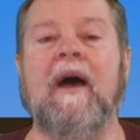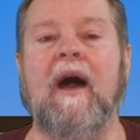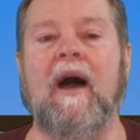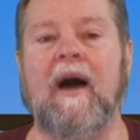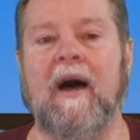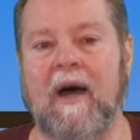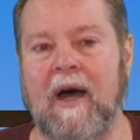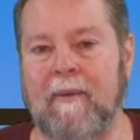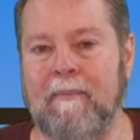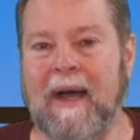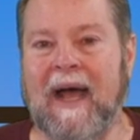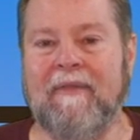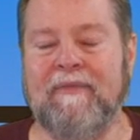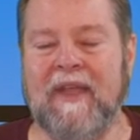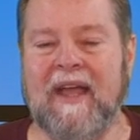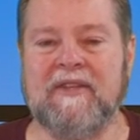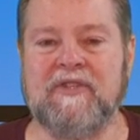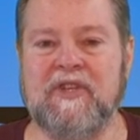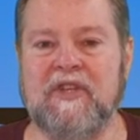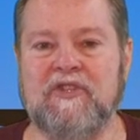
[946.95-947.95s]
uh, about
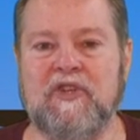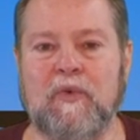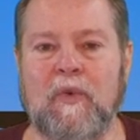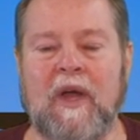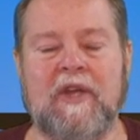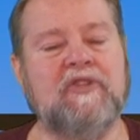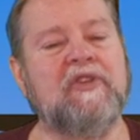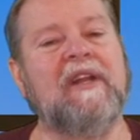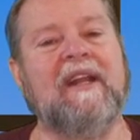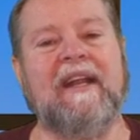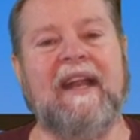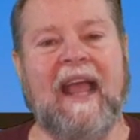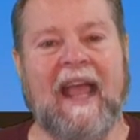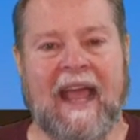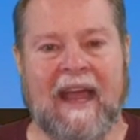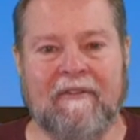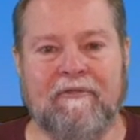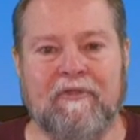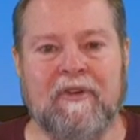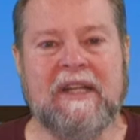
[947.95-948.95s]
that situation. And
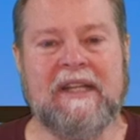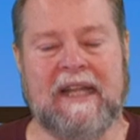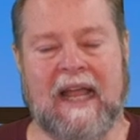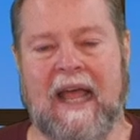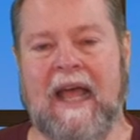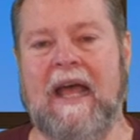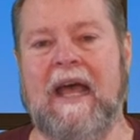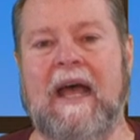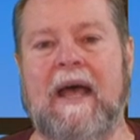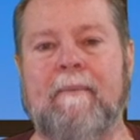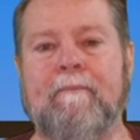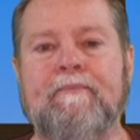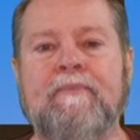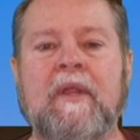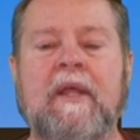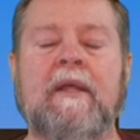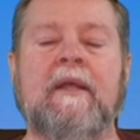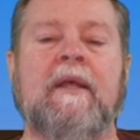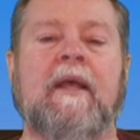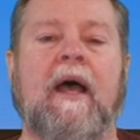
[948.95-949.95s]
every
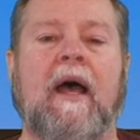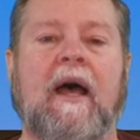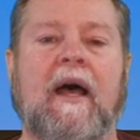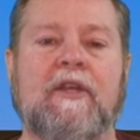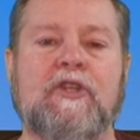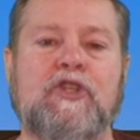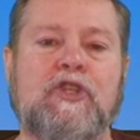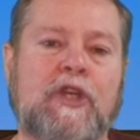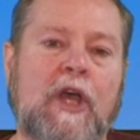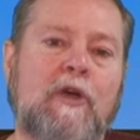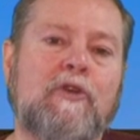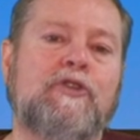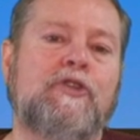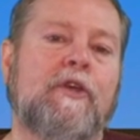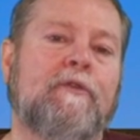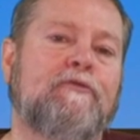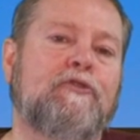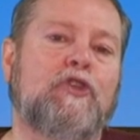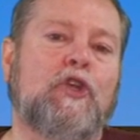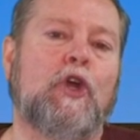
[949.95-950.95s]
time, uh,
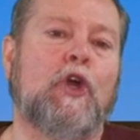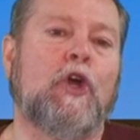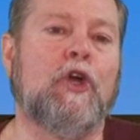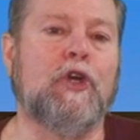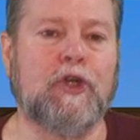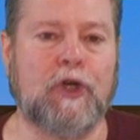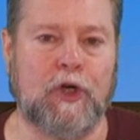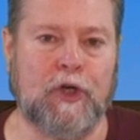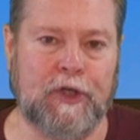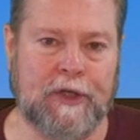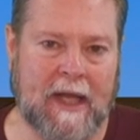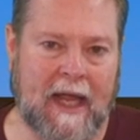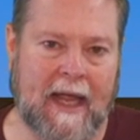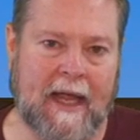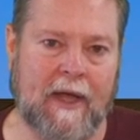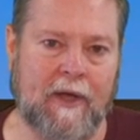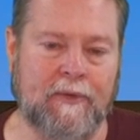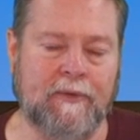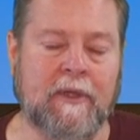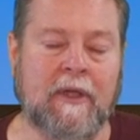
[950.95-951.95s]
Joseph turned her
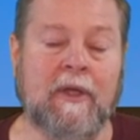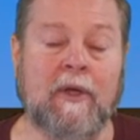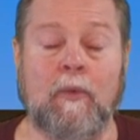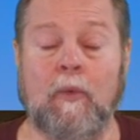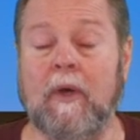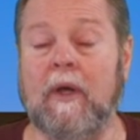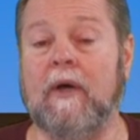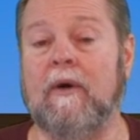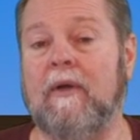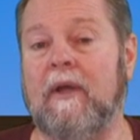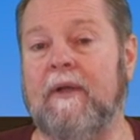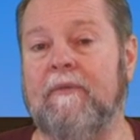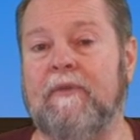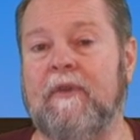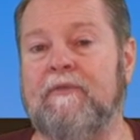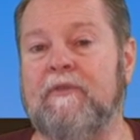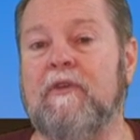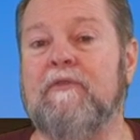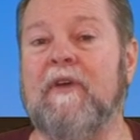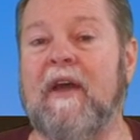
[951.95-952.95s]
down. Well, if,
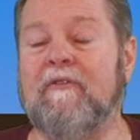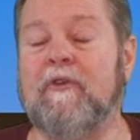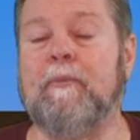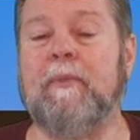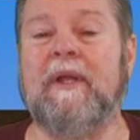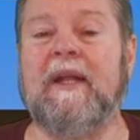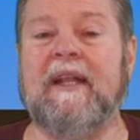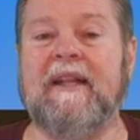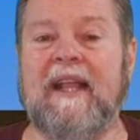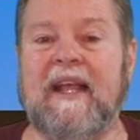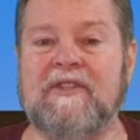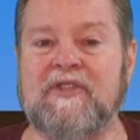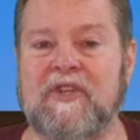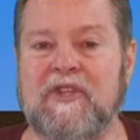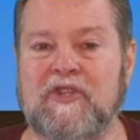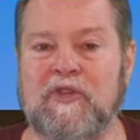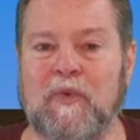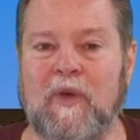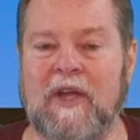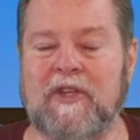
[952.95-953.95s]
if you've ever been in that
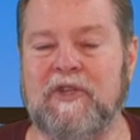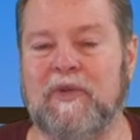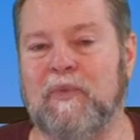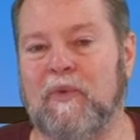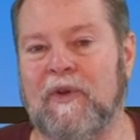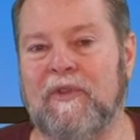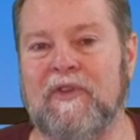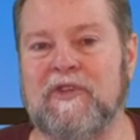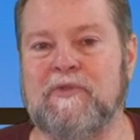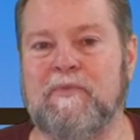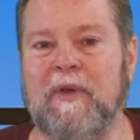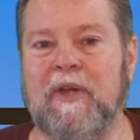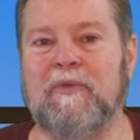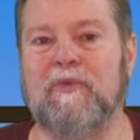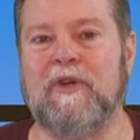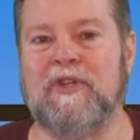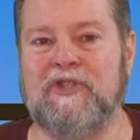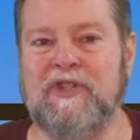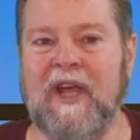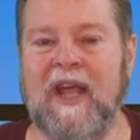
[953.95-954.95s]
situation where there's been
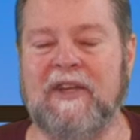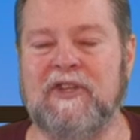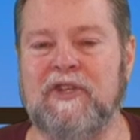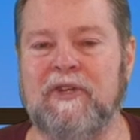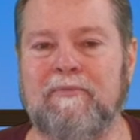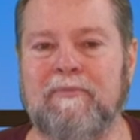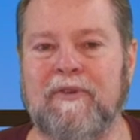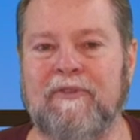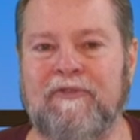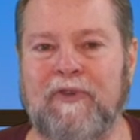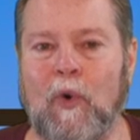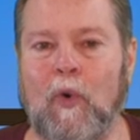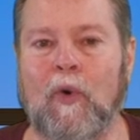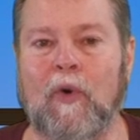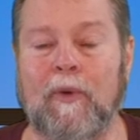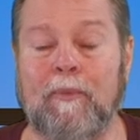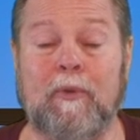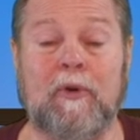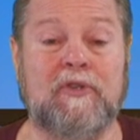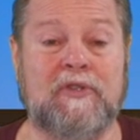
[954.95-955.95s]
rejection
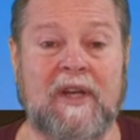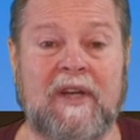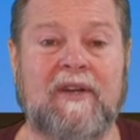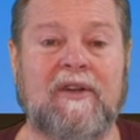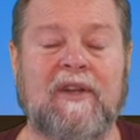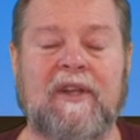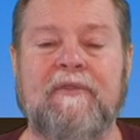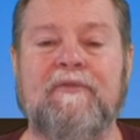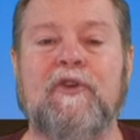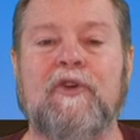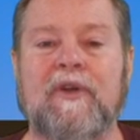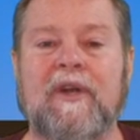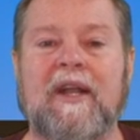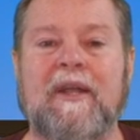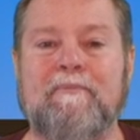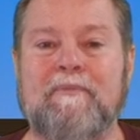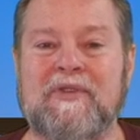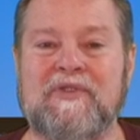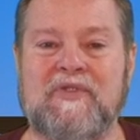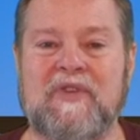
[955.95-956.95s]
before, particularly if you're in
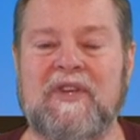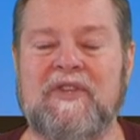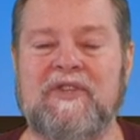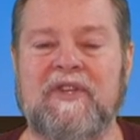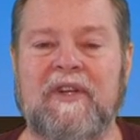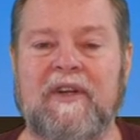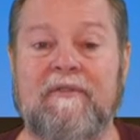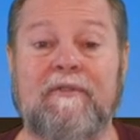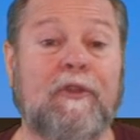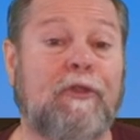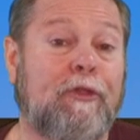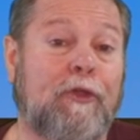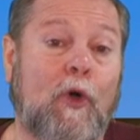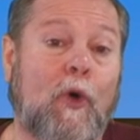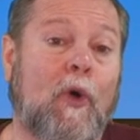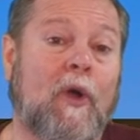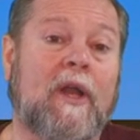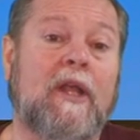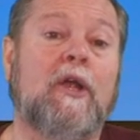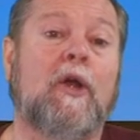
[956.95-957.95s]
a position of
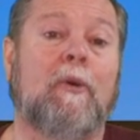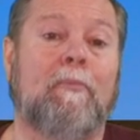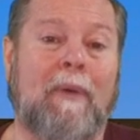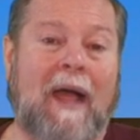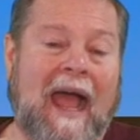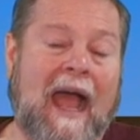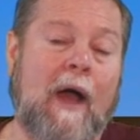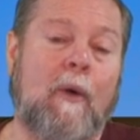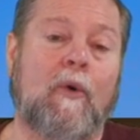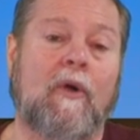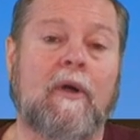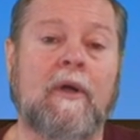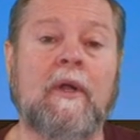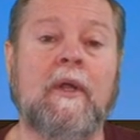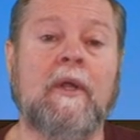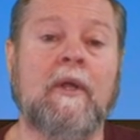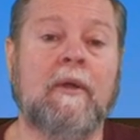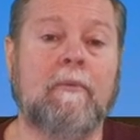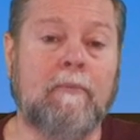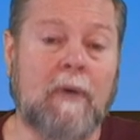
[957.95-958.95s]
authority or power,
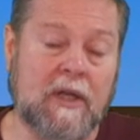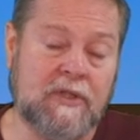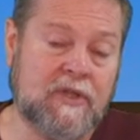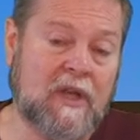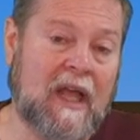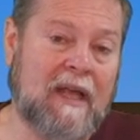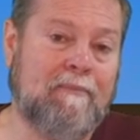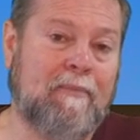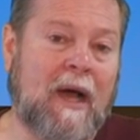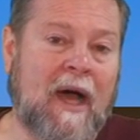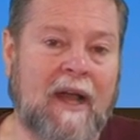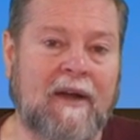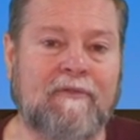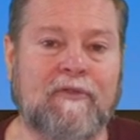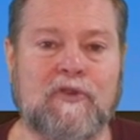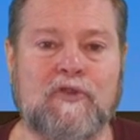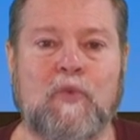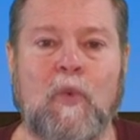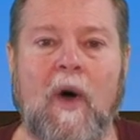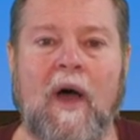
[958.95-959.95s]
much like
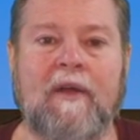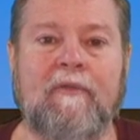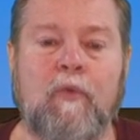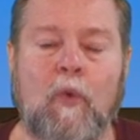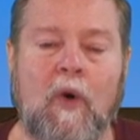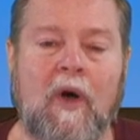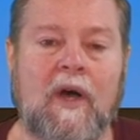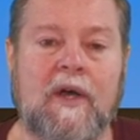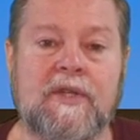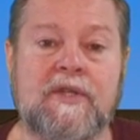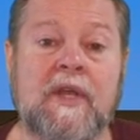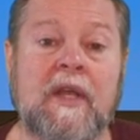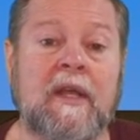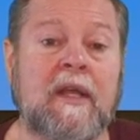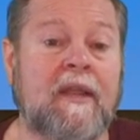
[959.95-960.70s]
Potiphar's wife was,